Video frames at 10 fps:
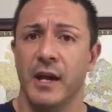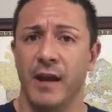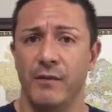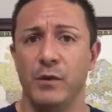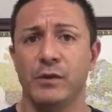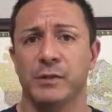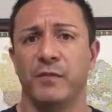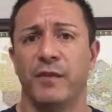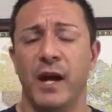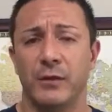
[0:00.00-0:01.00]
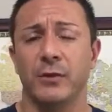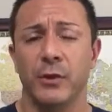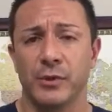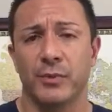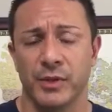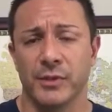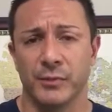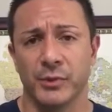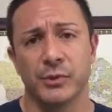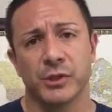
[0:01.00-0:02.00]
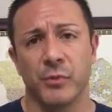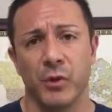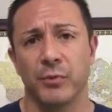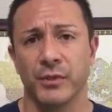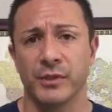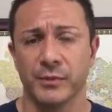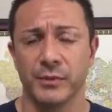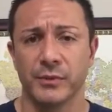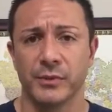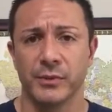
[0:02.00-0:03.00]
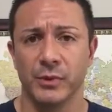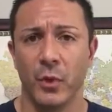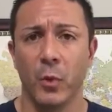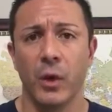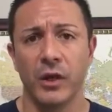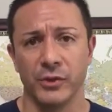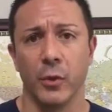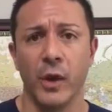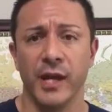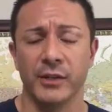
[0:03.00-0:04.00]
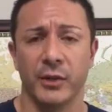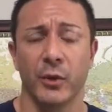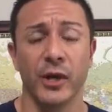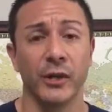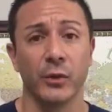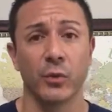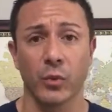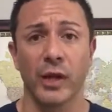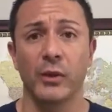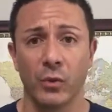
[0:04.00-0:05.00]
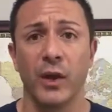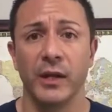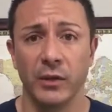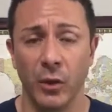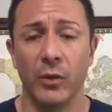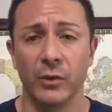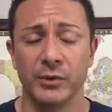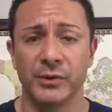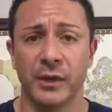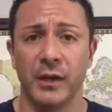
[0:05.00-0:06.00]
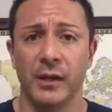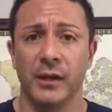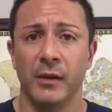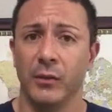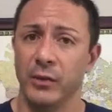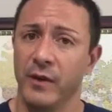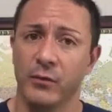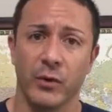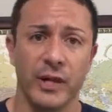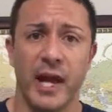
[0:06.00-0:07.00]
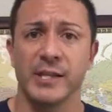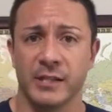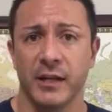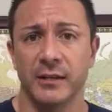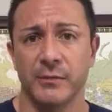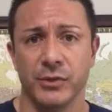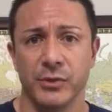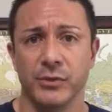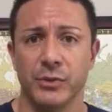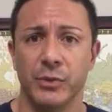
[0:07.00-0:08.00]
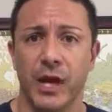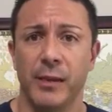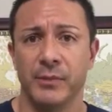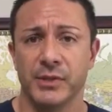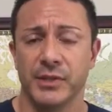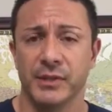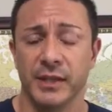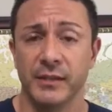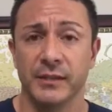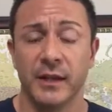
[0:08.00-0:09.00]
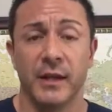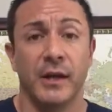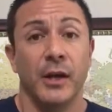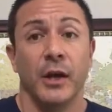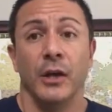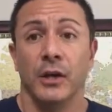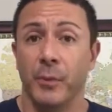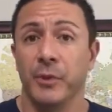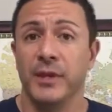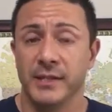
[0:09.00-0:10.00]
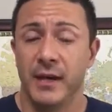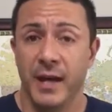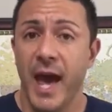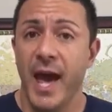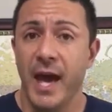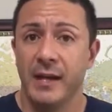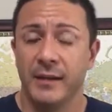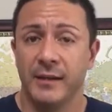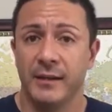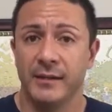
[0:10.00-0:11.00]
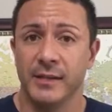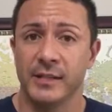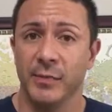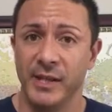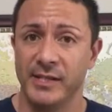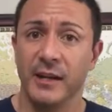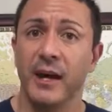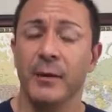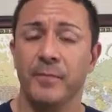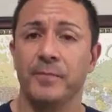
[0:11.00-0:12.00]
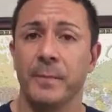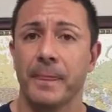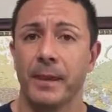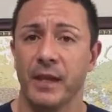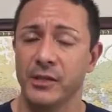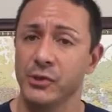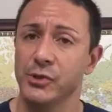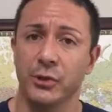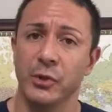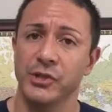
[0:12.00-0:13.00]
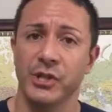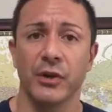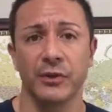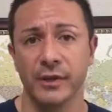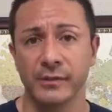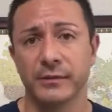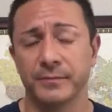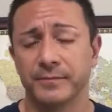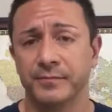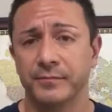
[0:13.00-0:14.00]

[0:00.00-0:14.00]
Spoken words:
If you follow those principles, those SMART principles, you're well on your way to creating great, great goals. Well, you have great action items to accomplish these things. A couple things I'd add to spice it up is you should always share these.